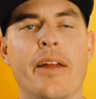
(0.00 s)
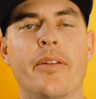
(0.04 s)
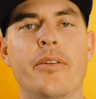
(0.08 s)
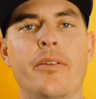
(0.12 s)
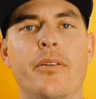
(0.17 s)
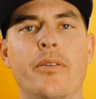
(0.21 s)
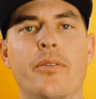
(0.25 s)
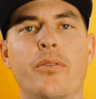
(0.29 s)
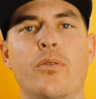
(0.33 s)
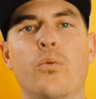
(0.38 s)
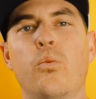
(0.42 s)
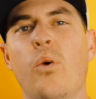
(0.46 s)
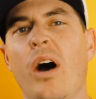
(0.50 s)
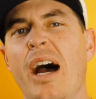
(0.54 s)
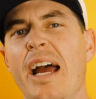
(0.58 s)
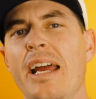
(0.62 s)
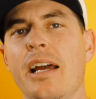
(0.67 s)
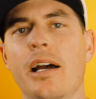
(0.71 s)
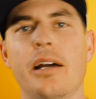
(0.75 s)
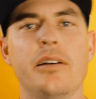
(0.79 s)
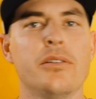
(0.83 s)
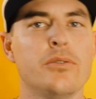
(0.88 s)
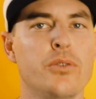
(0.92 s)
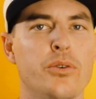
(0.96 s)
and the why
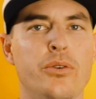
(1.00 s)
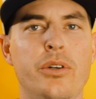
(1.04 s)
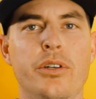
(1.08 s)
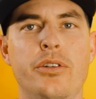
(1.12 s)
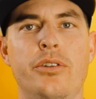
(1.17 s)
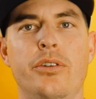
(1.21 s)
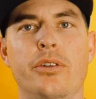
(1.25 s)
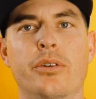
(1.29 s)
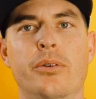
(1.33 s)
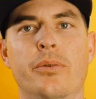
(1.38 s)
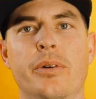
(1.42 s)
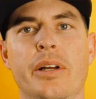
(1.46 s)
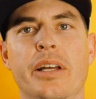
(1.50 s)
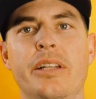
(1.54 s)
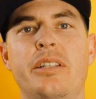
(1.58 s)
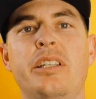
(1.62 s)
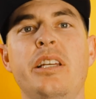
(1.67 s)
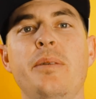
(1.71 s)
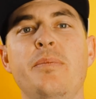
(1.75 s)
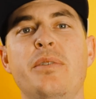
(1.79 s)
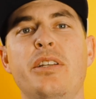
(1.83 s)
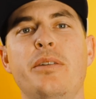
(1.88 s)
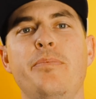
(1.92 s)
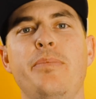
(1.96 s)
I alluded to. It
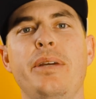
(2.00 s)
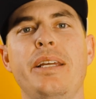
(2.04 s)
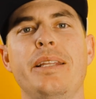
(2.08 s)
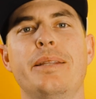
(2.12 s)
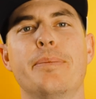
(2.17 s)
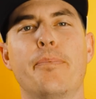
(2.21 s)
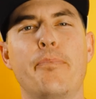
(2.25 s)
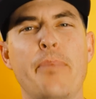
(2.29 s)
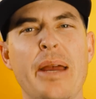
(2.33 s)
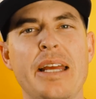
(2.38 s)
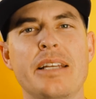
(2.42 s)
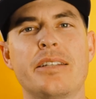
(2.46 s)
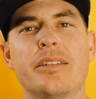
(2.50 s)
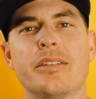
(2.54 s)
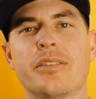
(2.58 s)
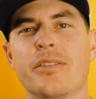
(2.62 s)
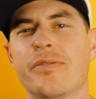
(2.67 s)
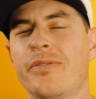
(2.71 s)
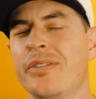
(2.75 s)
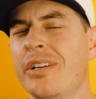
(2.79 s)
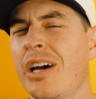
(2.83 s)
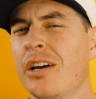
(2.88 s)
seems to be the basis of